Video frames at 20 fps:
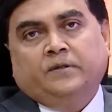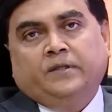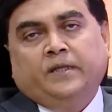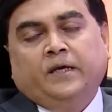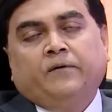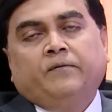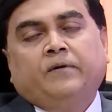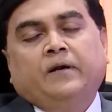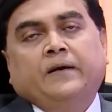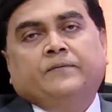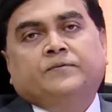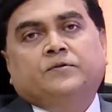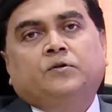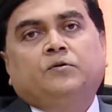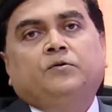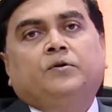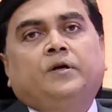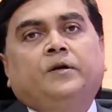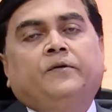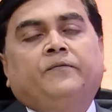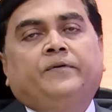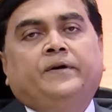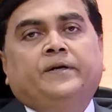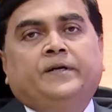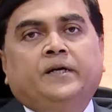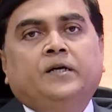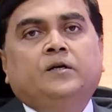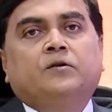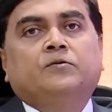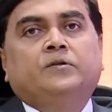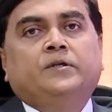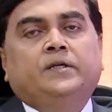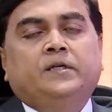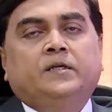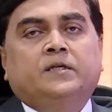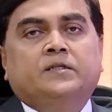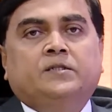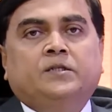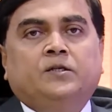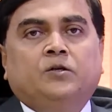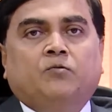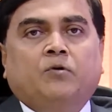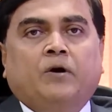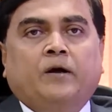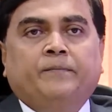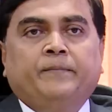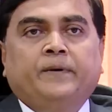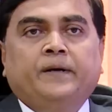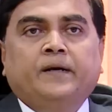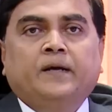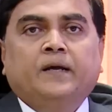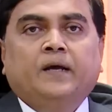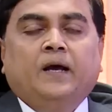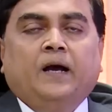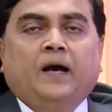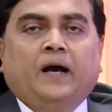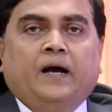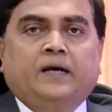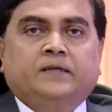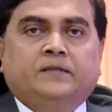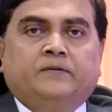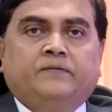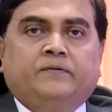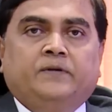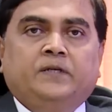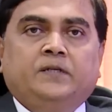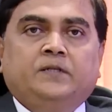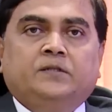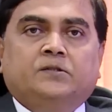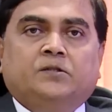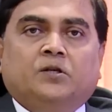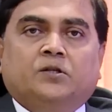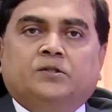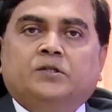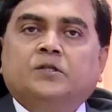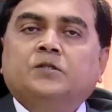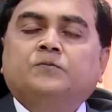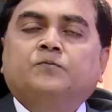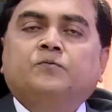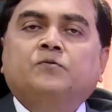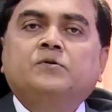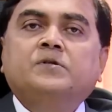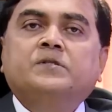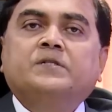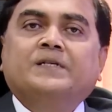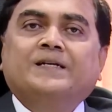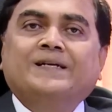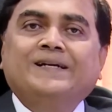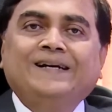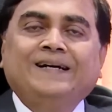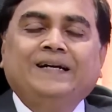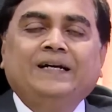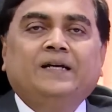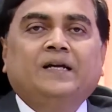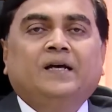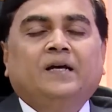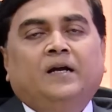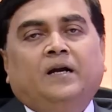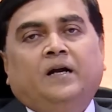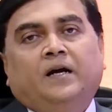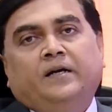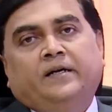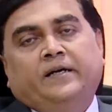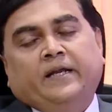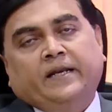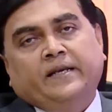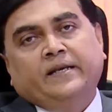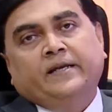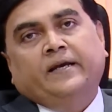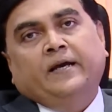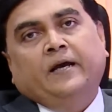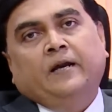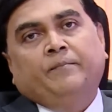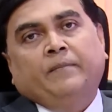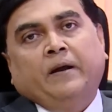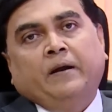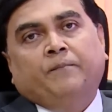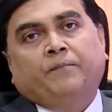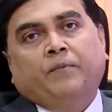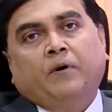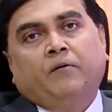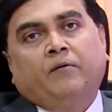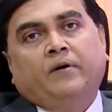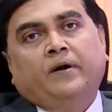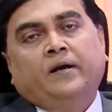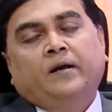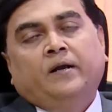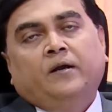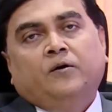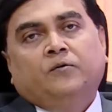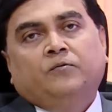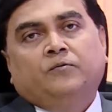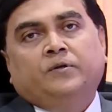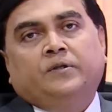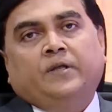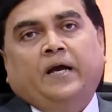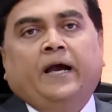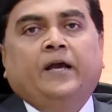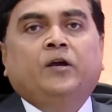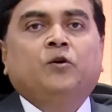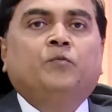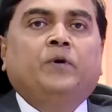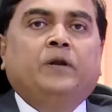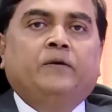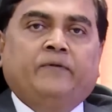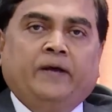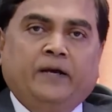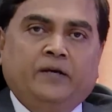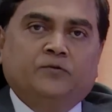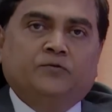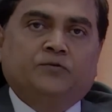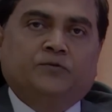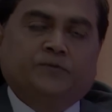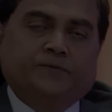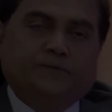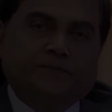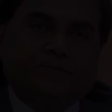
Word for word: they will absolutely fit into the industry requirement as a very successful, skilled, technical manpower with high human values.